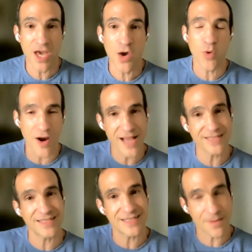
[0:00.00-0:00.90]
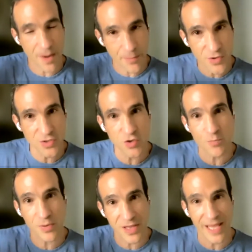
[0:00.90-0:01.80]
Whereas a person who
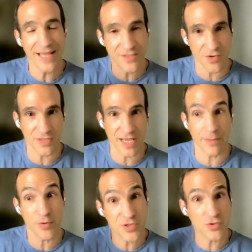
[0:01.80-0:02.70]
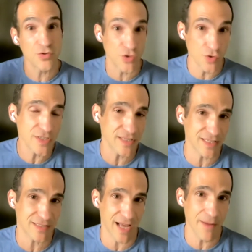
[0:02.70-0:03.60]
plans their day, a person who uses
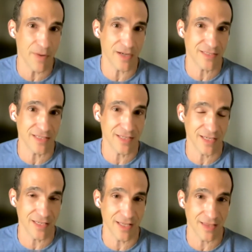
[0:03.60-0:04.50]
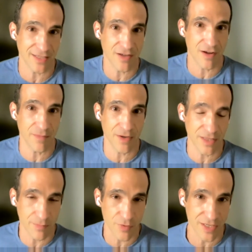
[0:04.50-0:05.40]
this time boxing technique that I talk about in
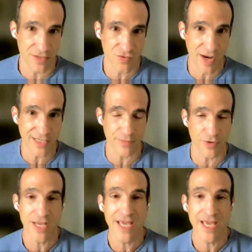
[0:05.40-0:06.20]
the book Indistractable,